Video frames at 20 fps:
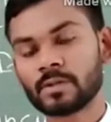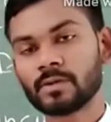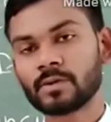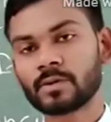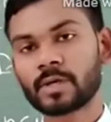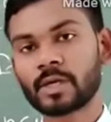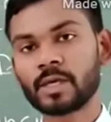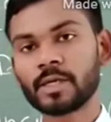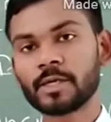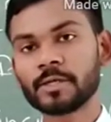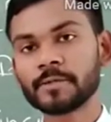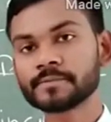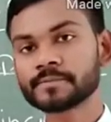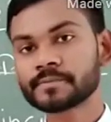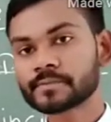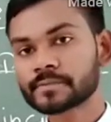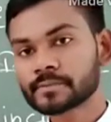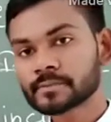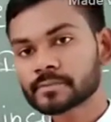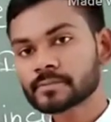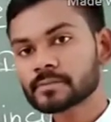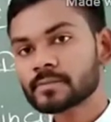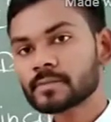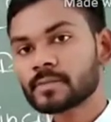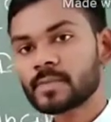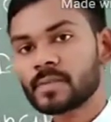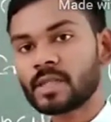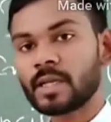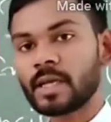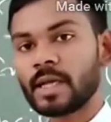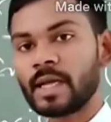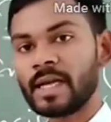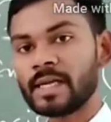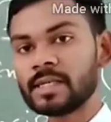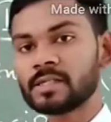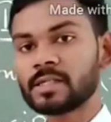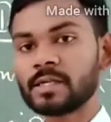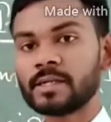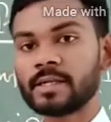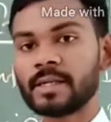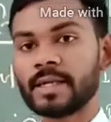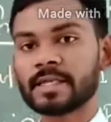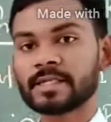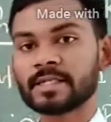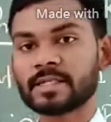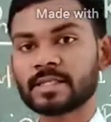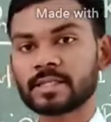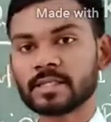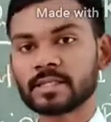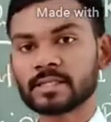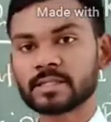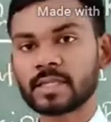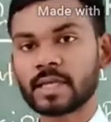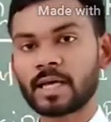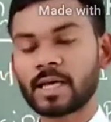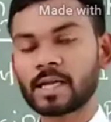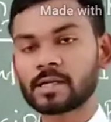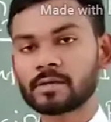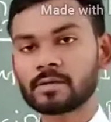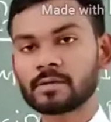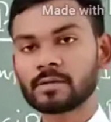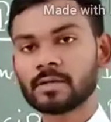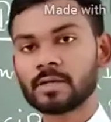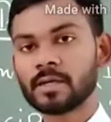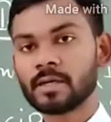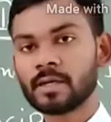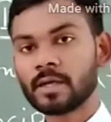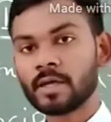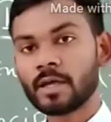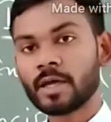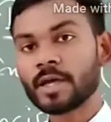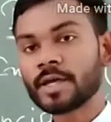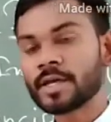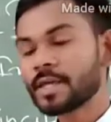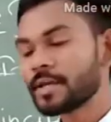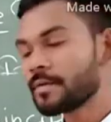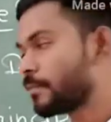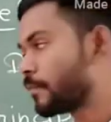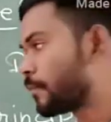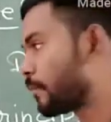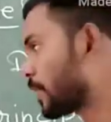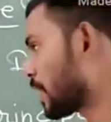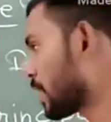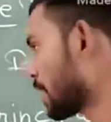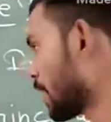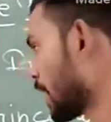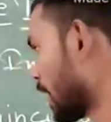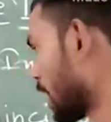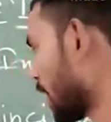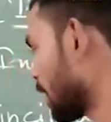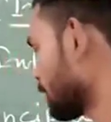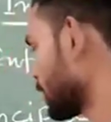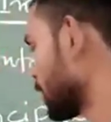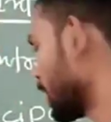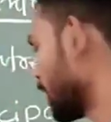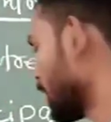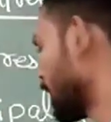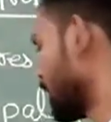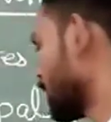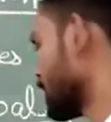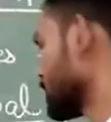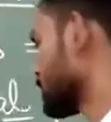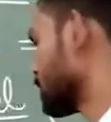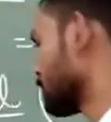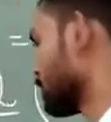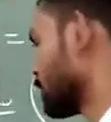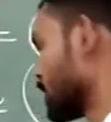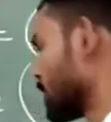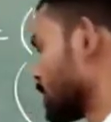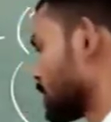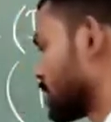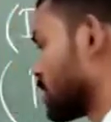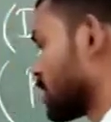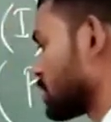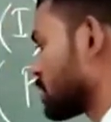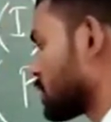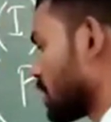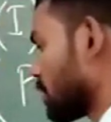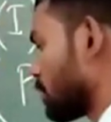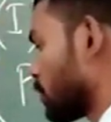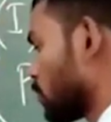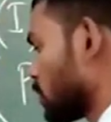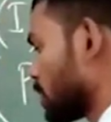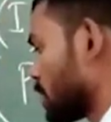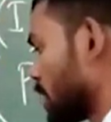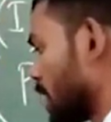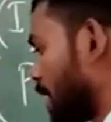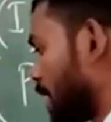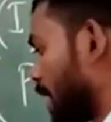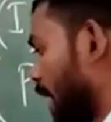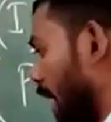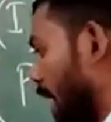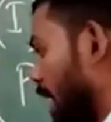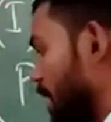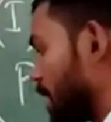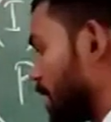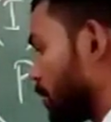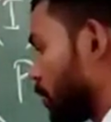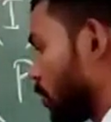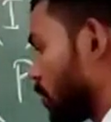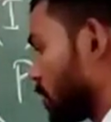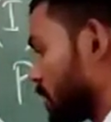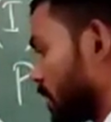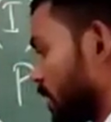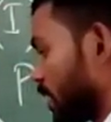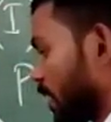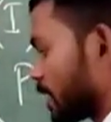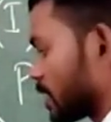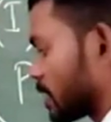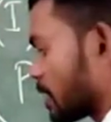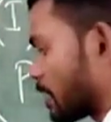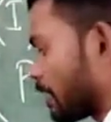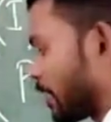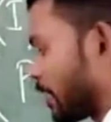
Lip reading: Okay, and the next is that if we have the additional money, just suppose that I deposited the